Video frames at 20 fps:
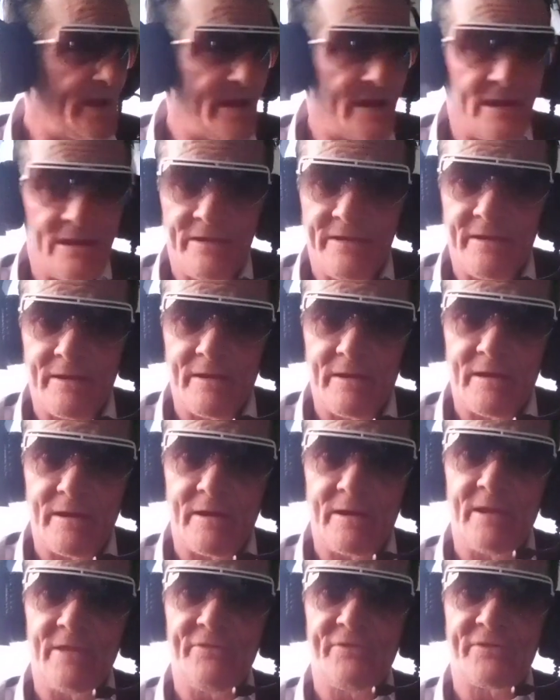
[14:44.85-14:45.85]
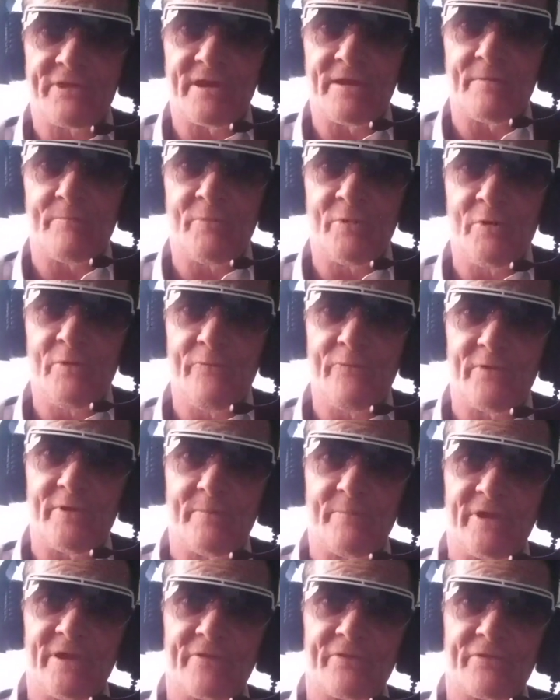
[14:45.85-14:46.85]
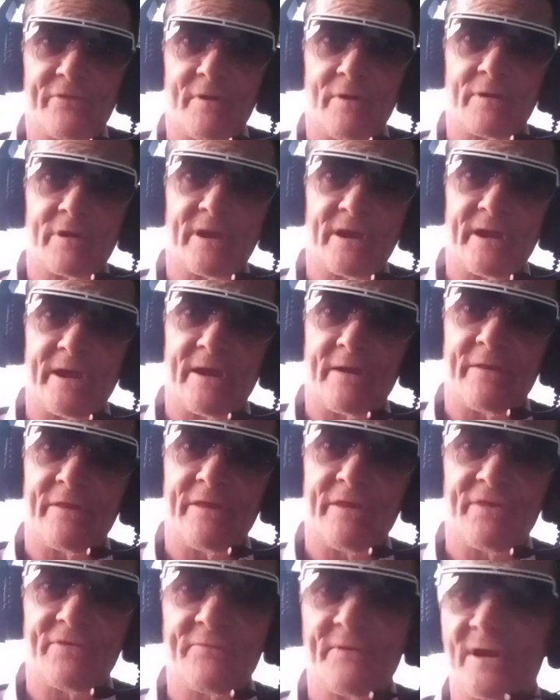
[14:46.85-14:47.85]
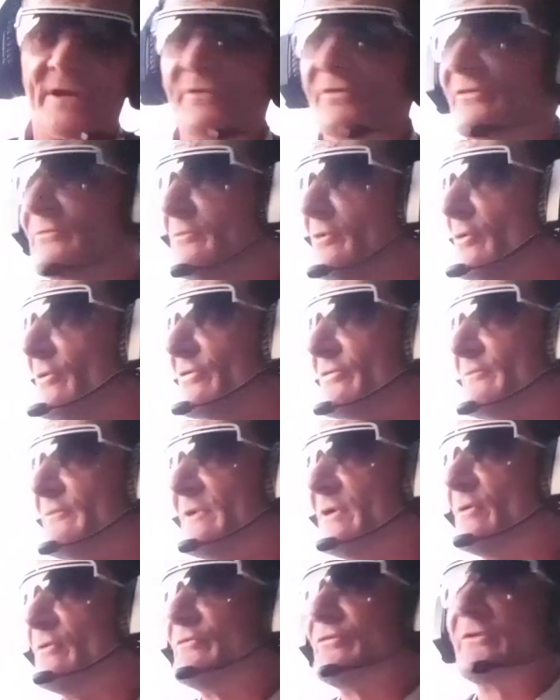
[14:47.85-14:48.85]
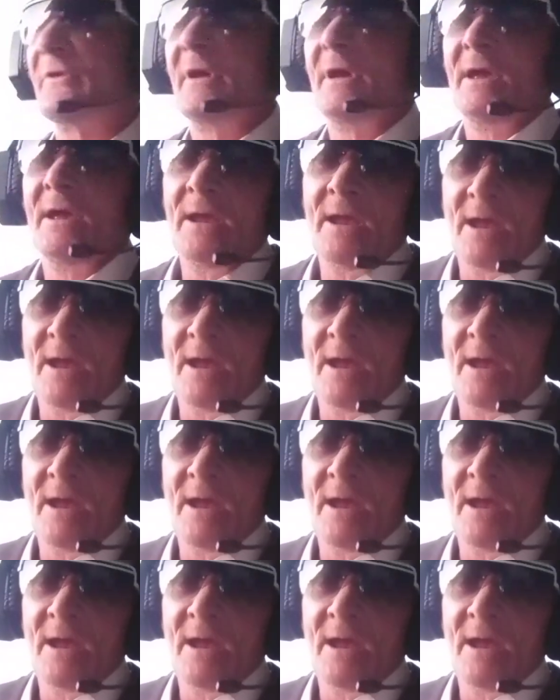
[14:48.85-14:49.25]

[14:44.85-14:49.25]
And at least get it moving a bit so I can get out of these fucking sports fields.